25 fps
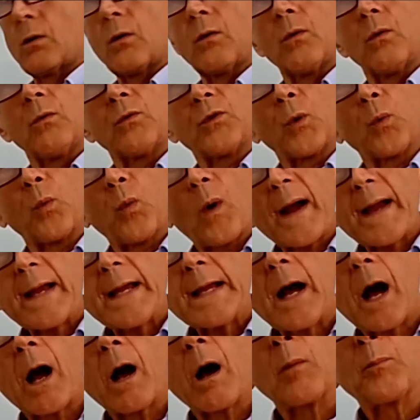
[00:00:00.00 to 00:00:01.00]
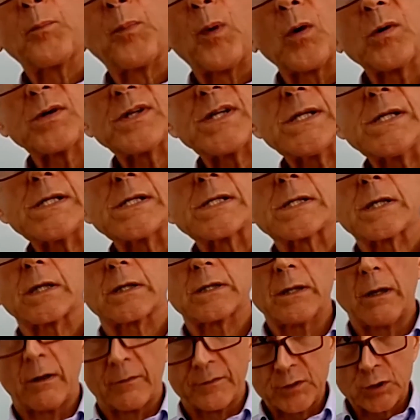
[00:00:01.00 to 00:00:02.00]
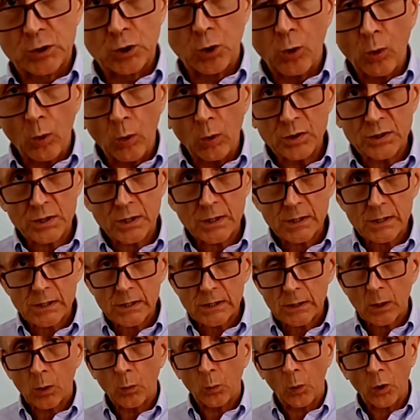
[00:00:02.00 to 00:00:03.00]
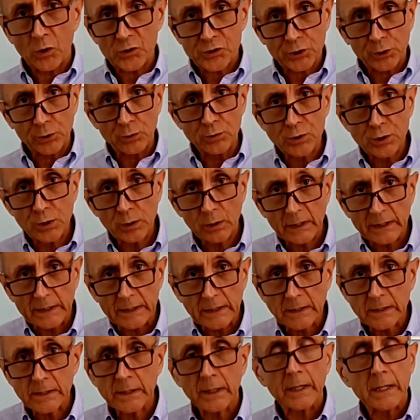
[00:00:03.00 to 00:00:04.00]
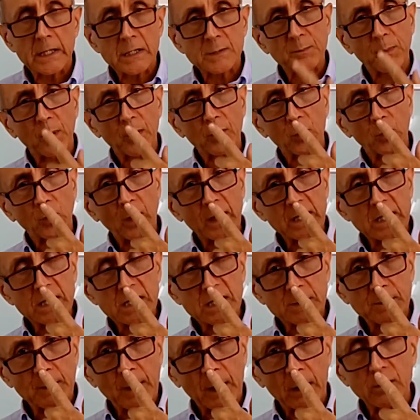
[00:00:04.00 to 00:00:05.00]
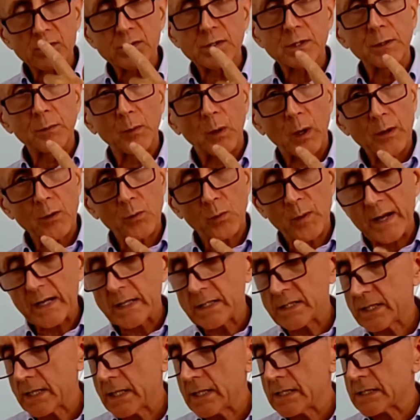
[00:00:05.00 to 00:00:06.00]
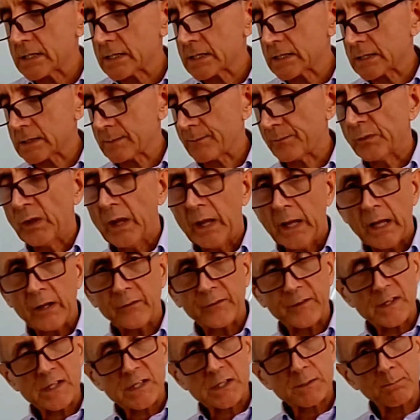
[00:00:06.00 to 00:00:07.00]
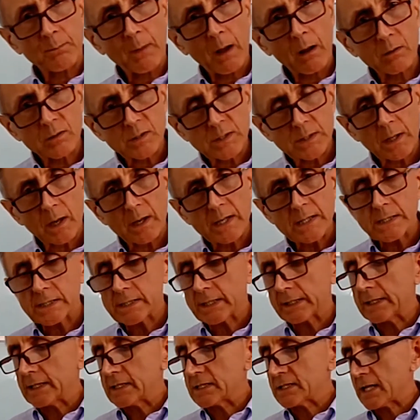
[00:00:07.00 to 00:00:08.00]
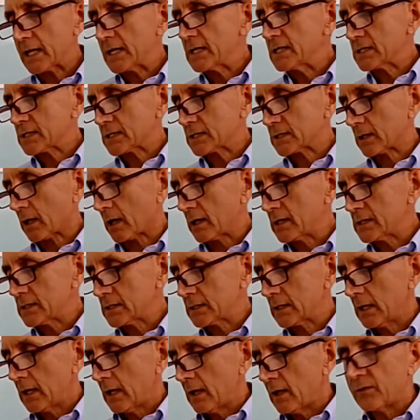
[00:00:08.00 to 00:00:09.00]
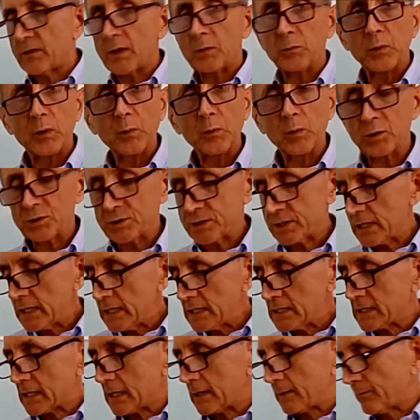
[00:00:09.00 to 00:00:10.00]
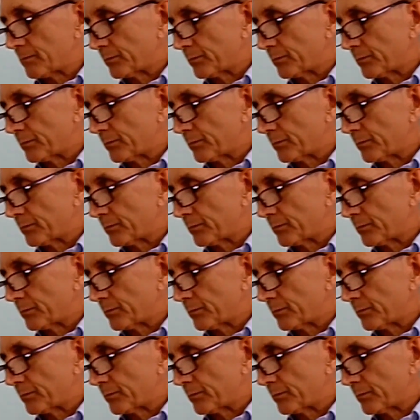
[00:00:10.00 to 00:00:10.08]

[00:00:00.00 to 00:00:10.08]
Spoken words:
the way our bodies have taught us what's good to eat is by the way it smells and by the way it tastes. If it smells nice and it tastes nice, then we want to eat it.